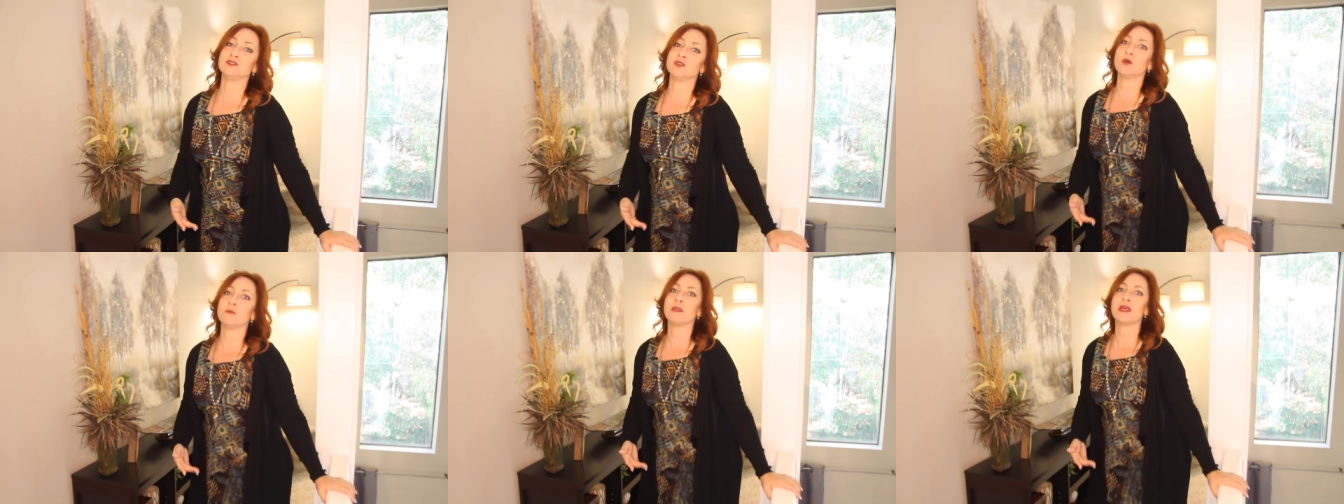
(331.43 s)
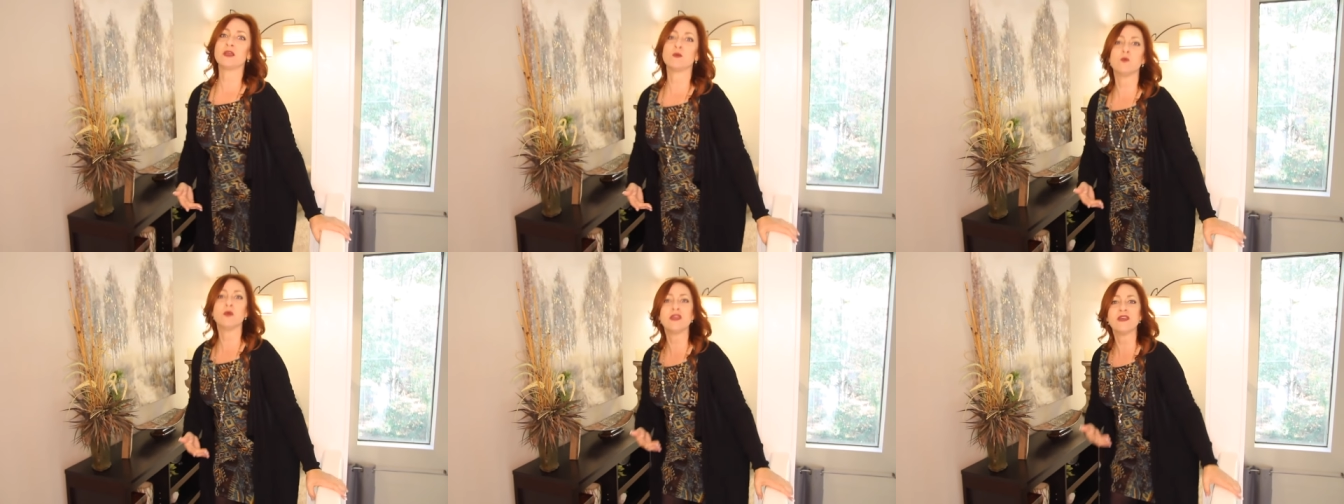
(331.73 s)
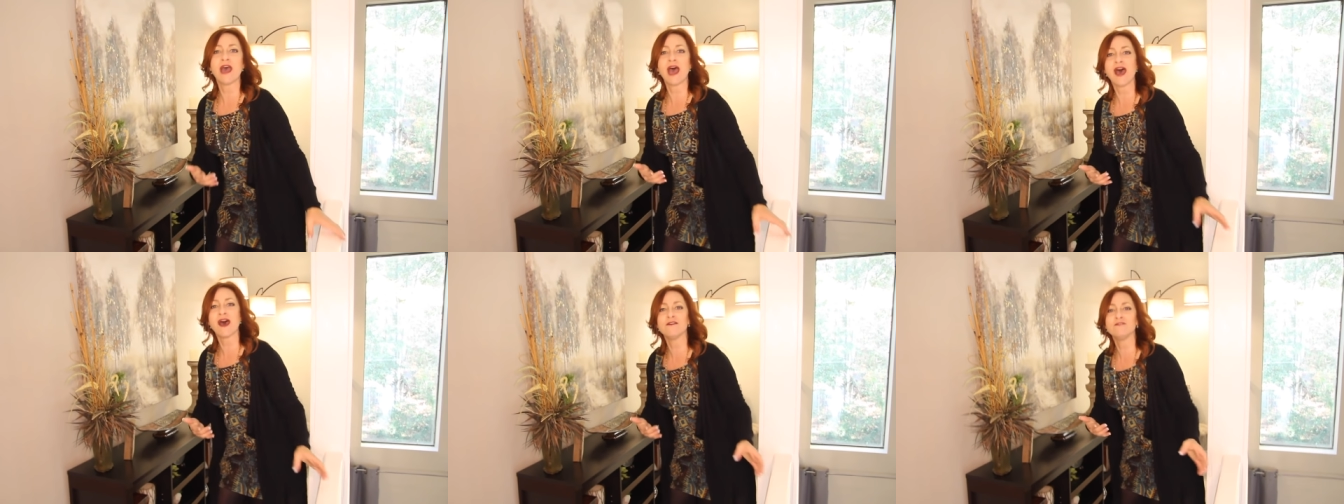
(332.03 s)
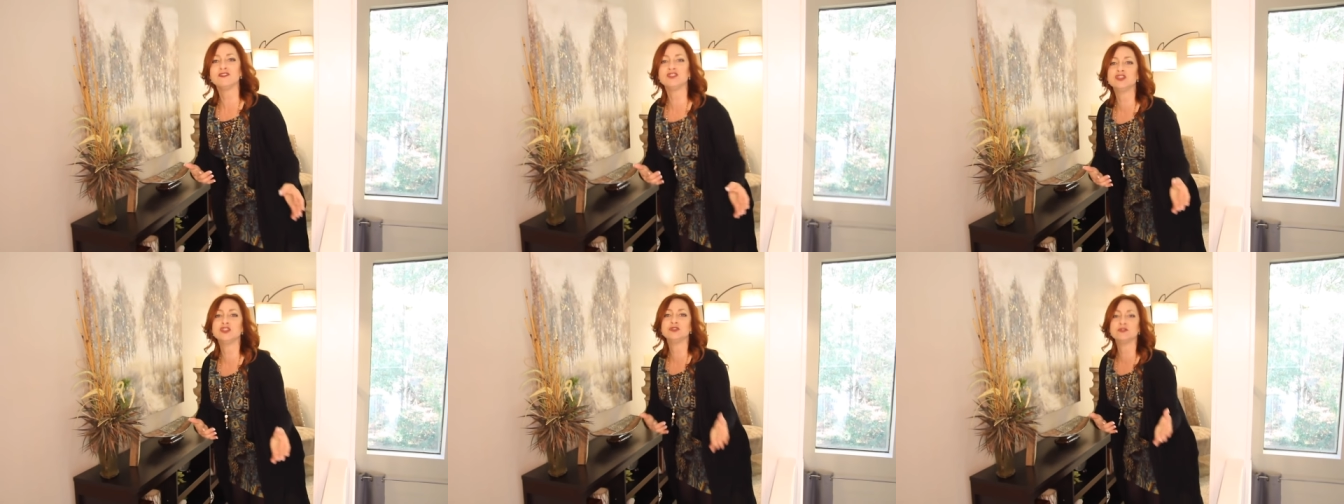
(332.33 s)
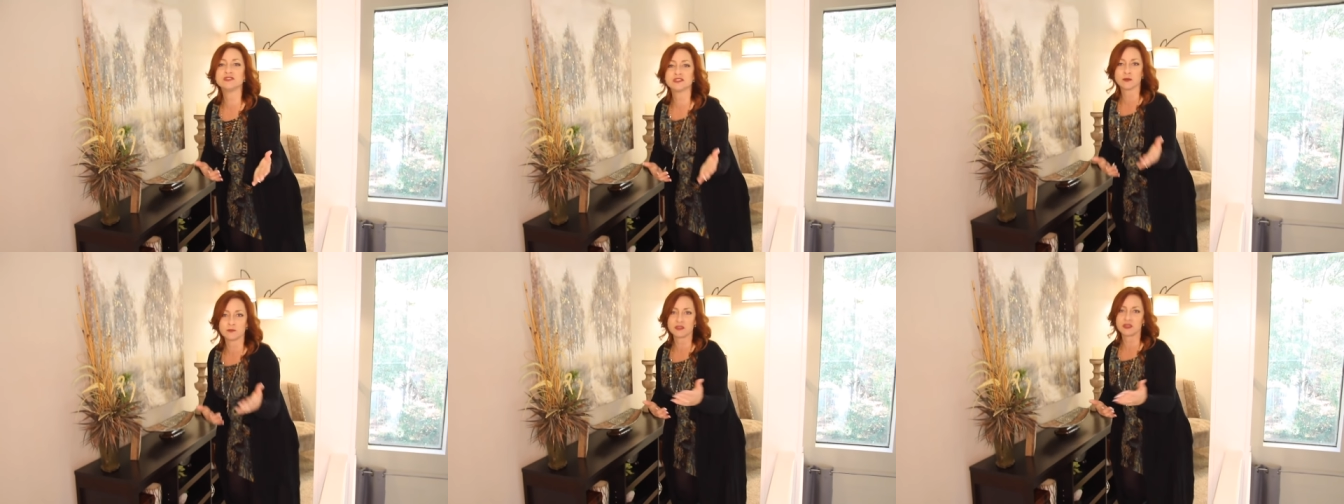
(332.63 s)
So I'm like, we have to
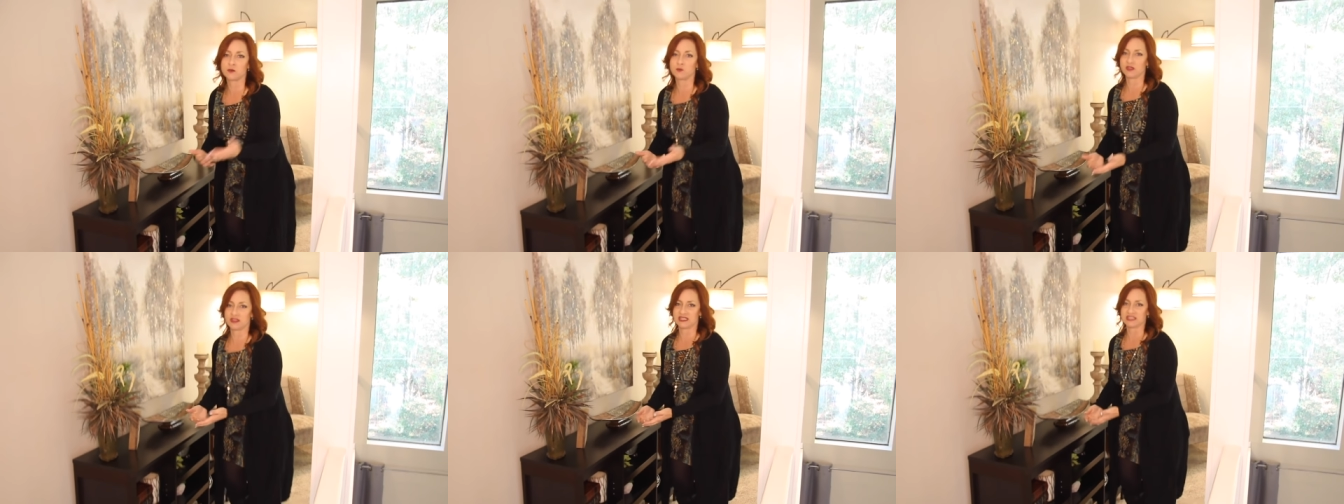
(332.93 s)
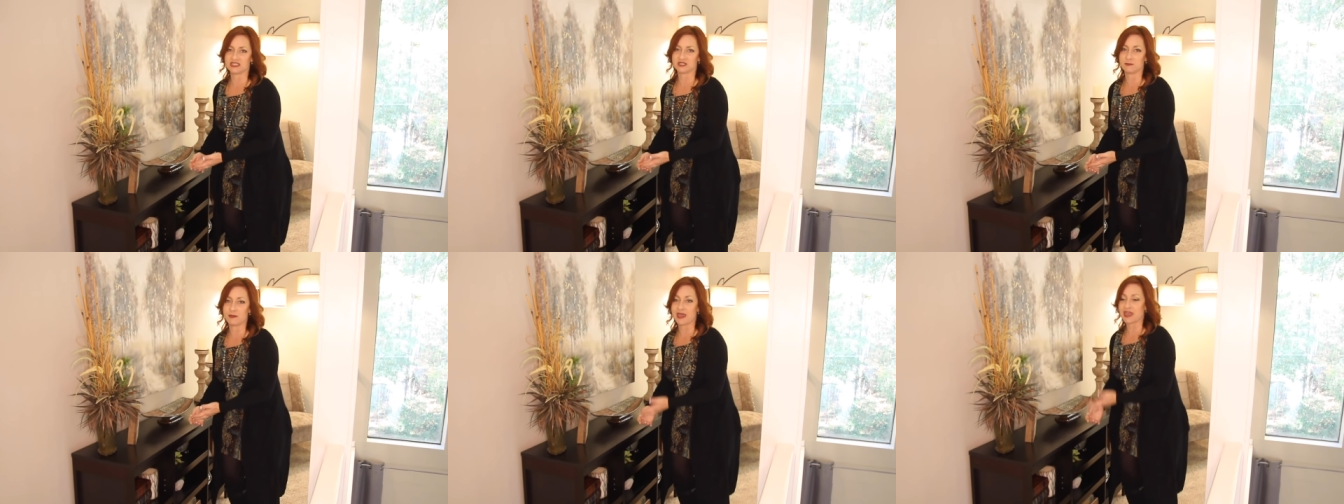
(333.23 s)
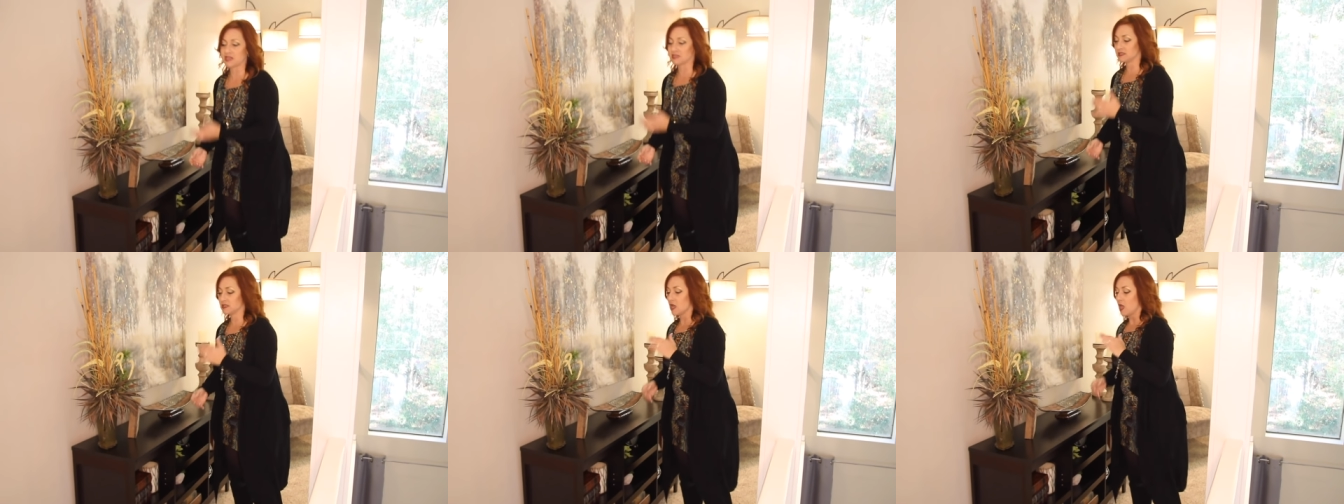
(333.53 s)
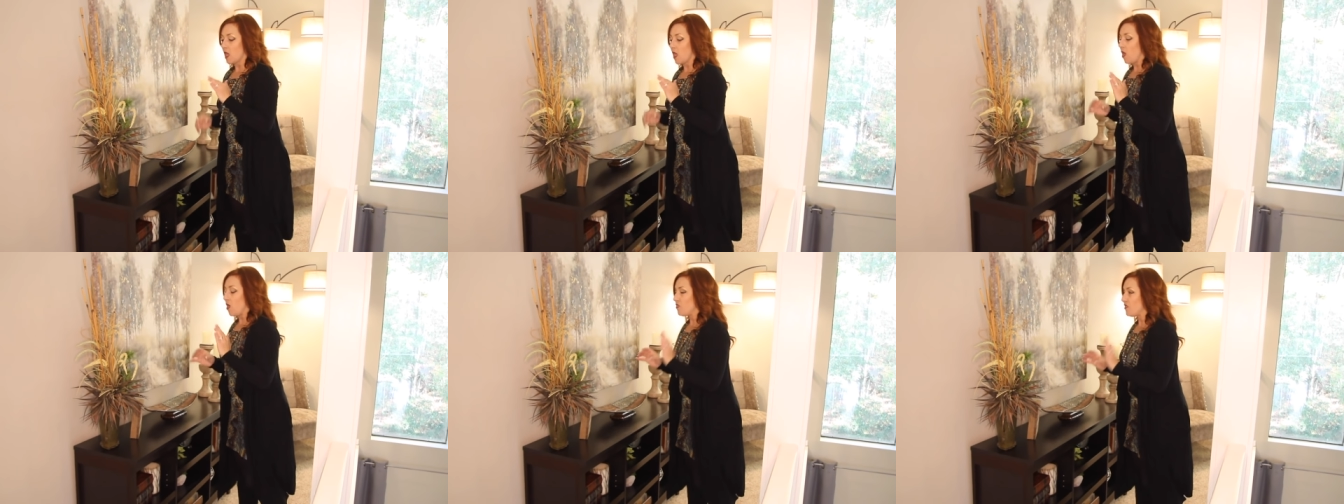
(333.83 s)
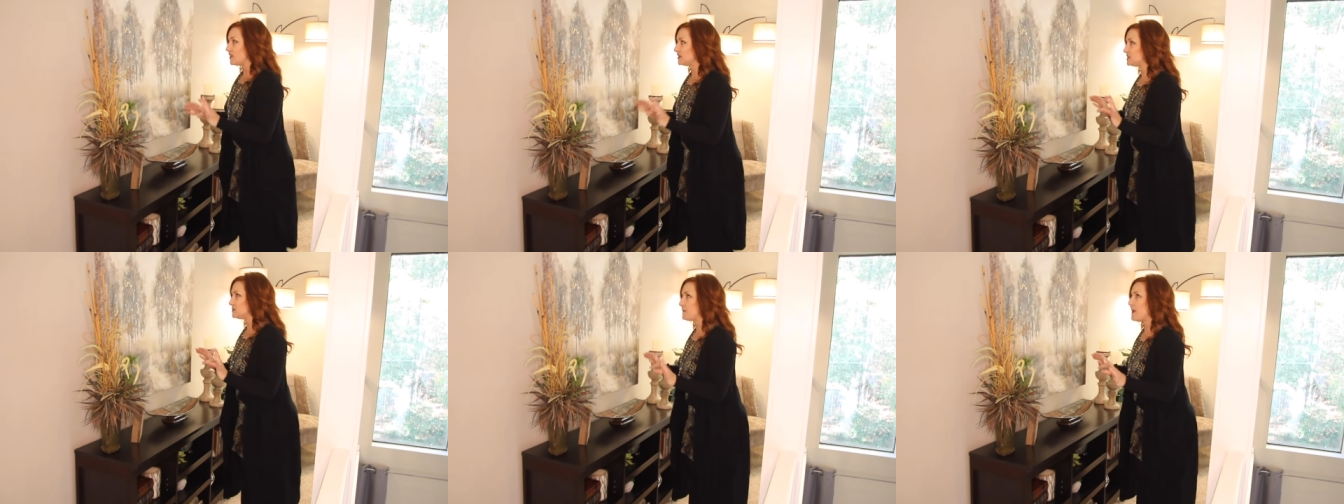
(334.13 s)
do something with this space.
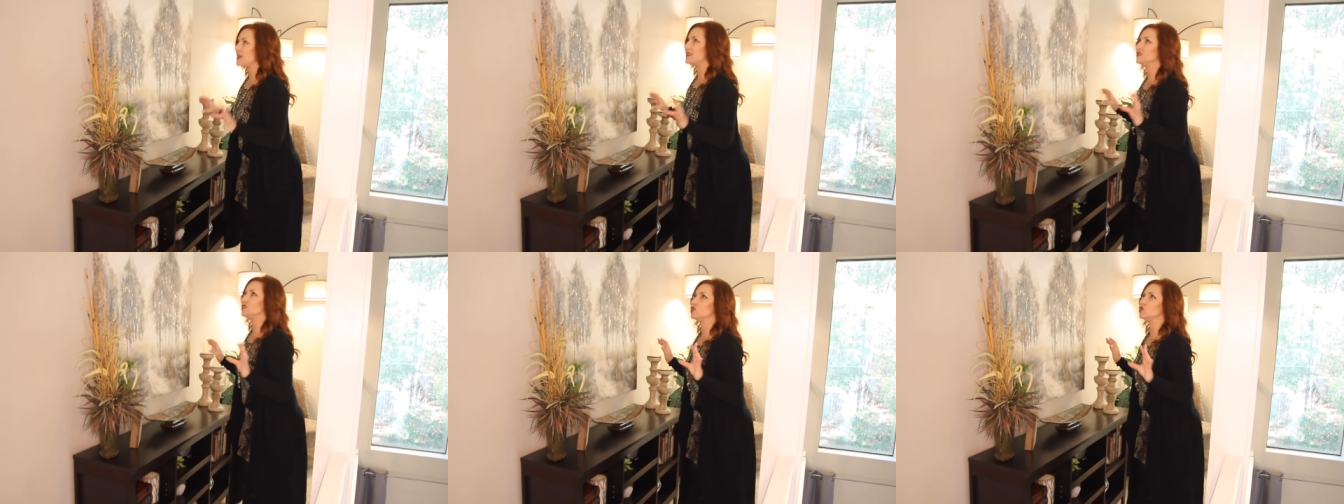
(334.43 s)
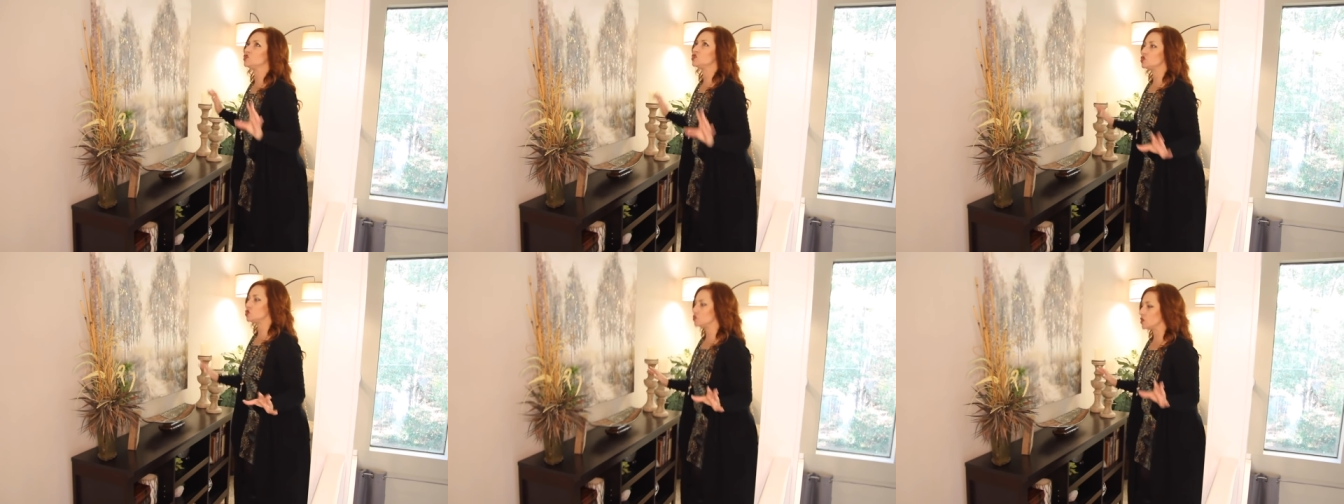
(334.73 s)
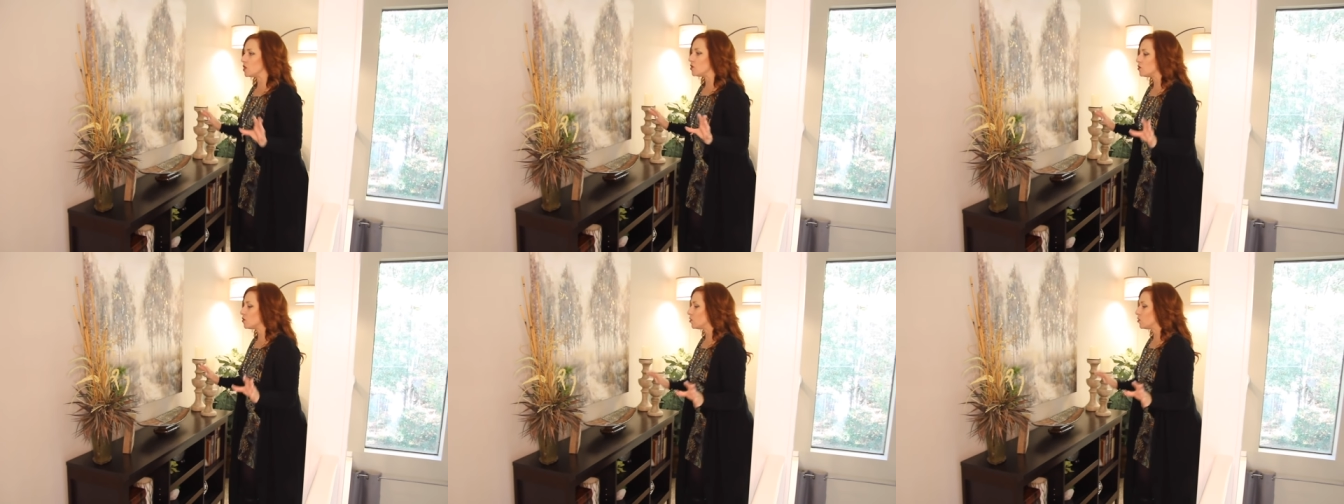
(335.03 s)
This space is so